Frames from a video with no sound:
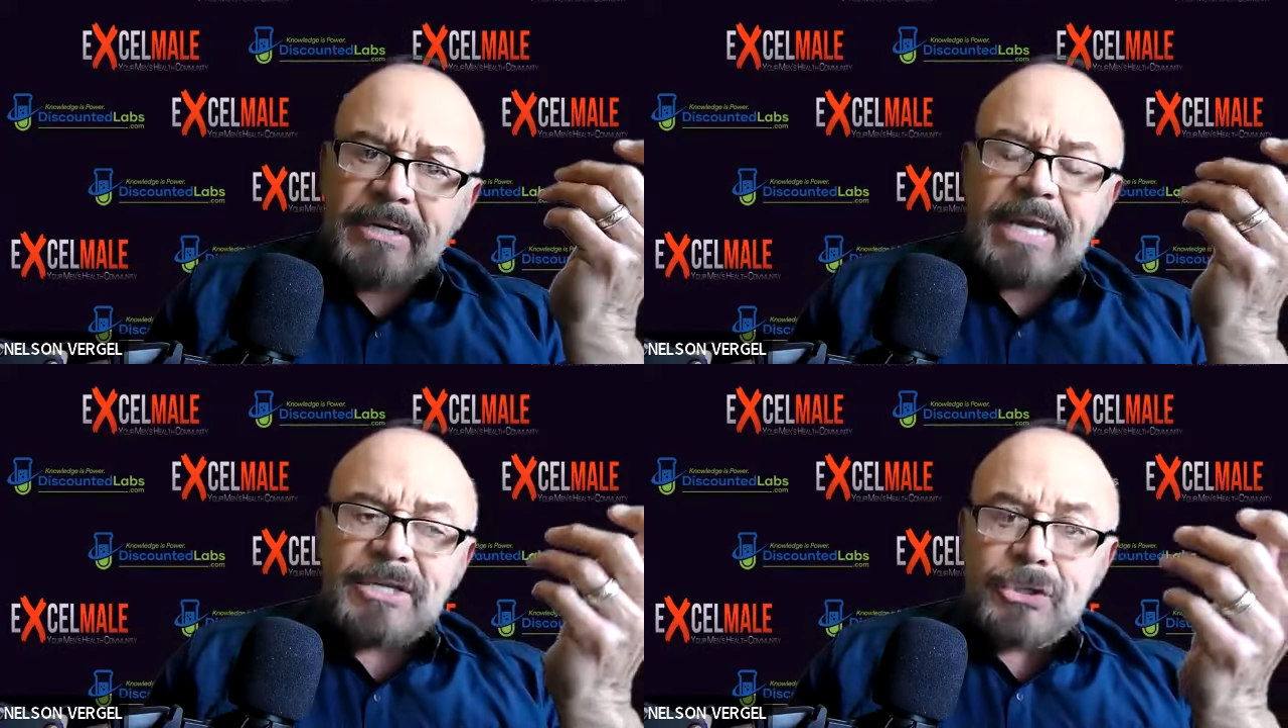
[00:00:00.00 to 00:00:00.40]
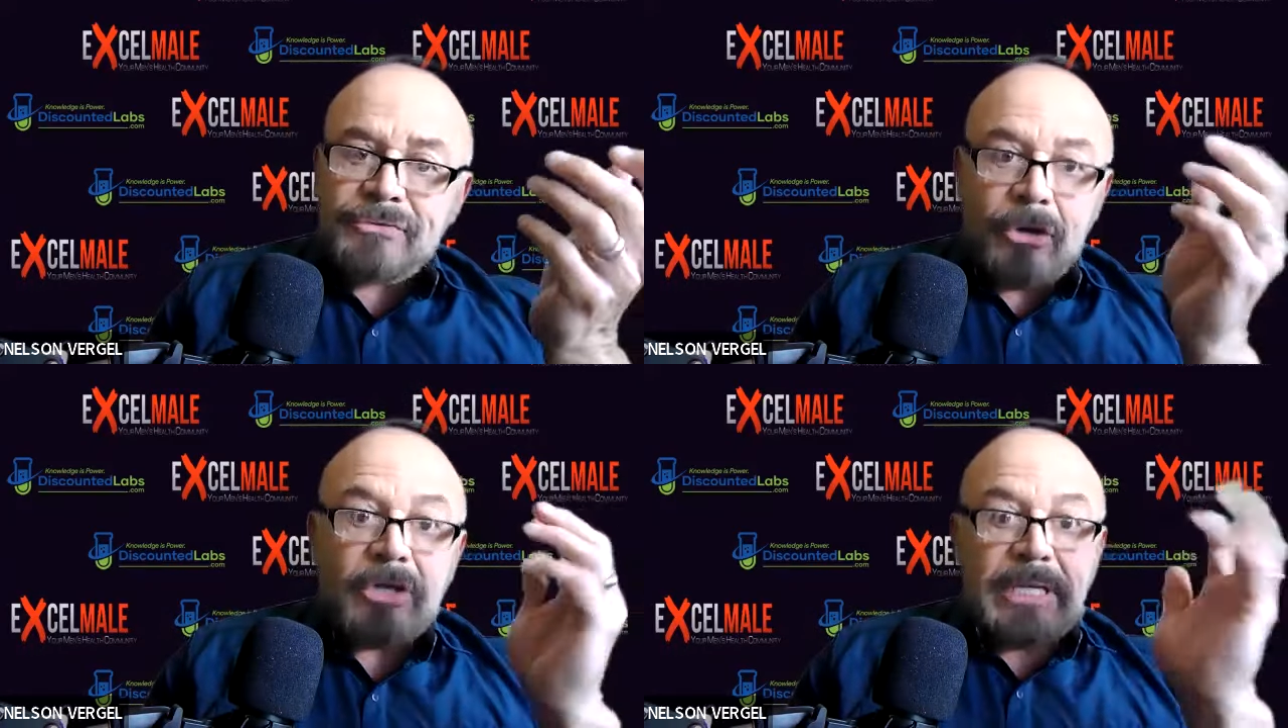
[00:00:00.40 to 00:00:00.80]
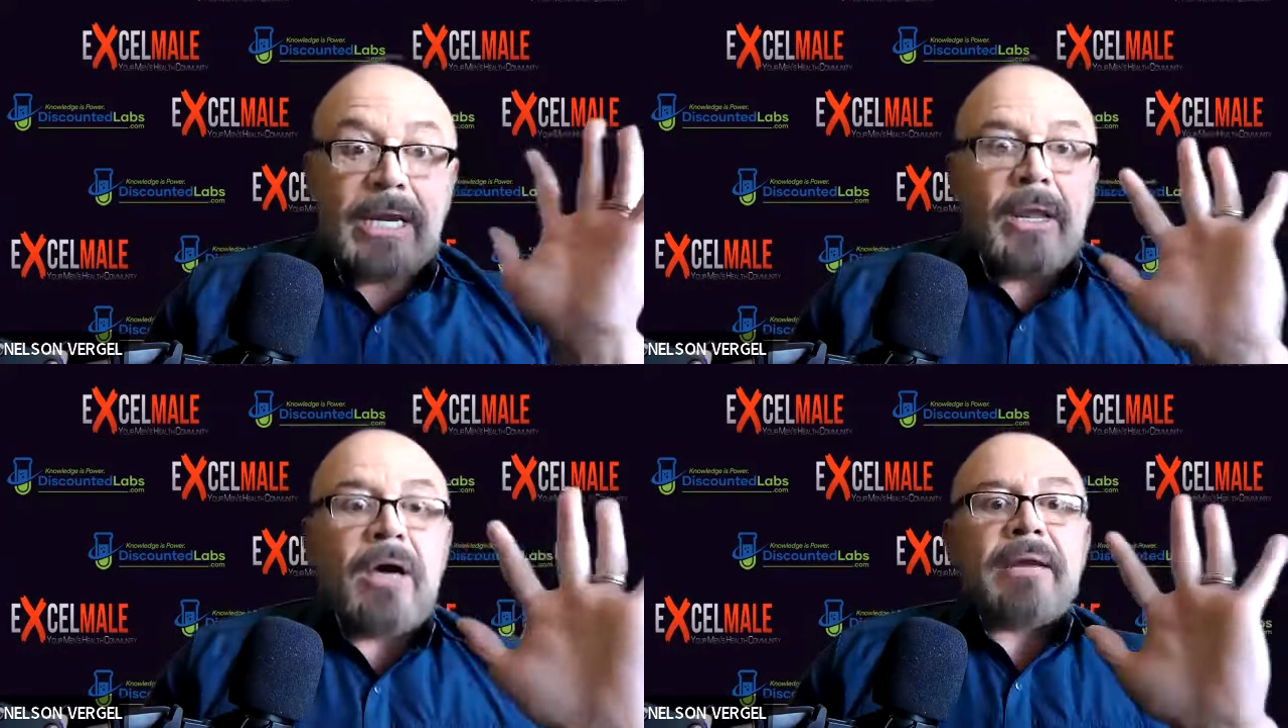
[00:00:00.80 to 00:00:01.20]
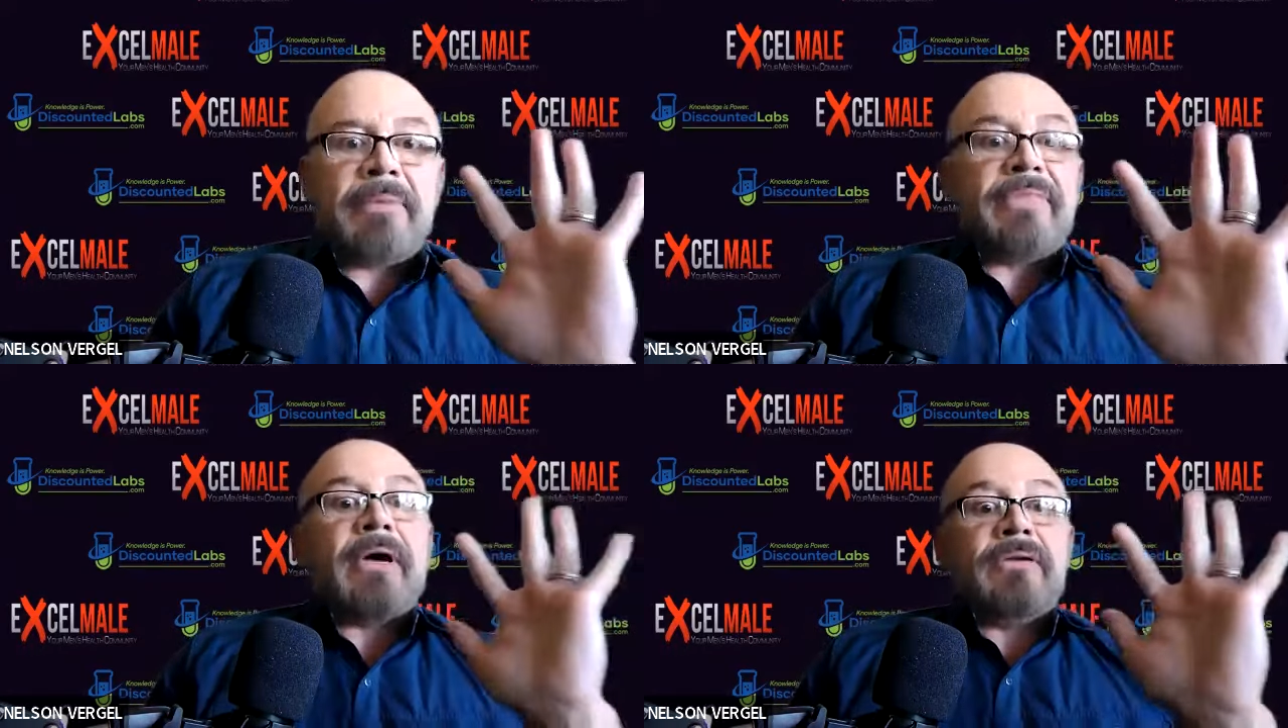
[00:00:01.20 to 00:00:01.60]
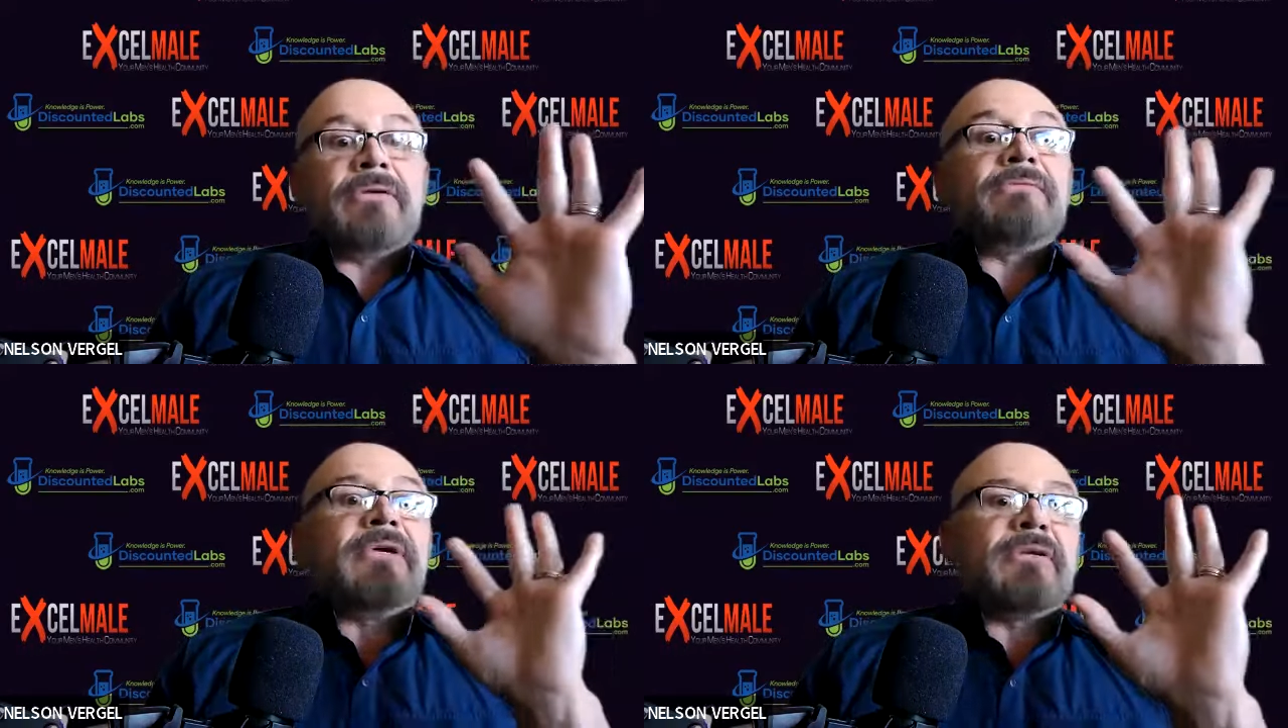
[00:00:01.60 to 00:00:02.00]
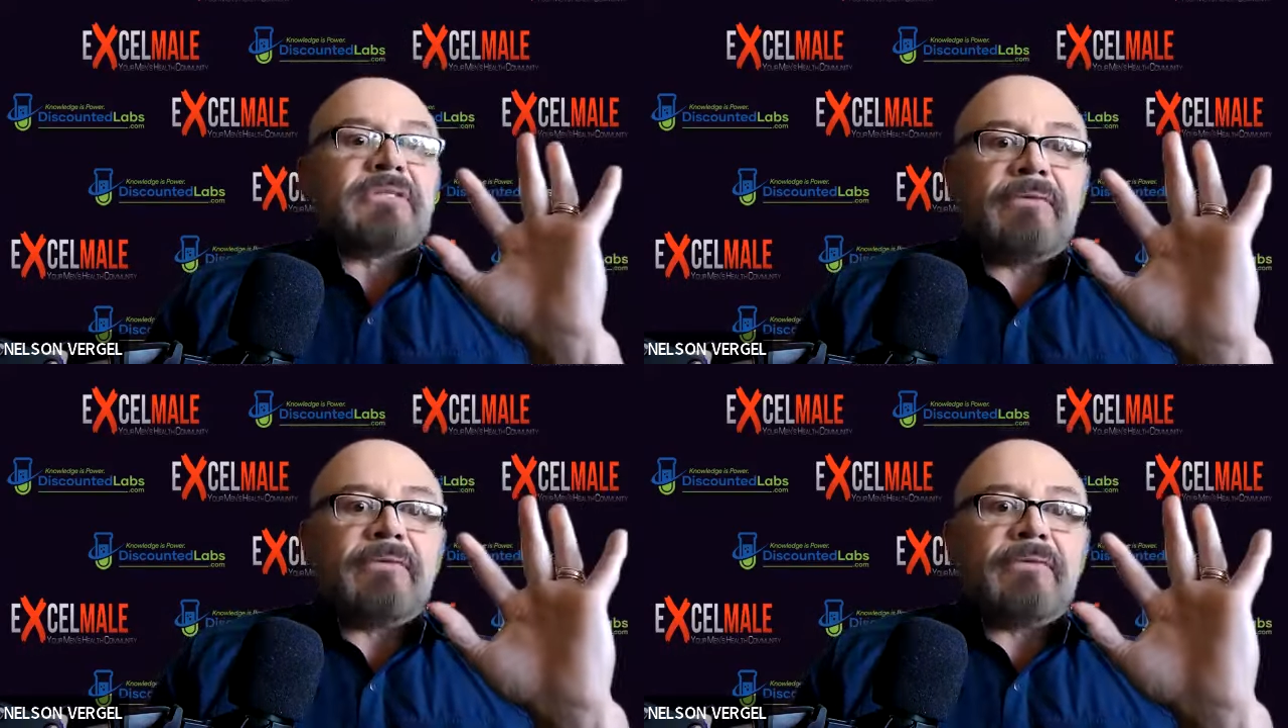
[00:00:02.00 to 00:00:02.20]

And you've talked a lot about that in your videos.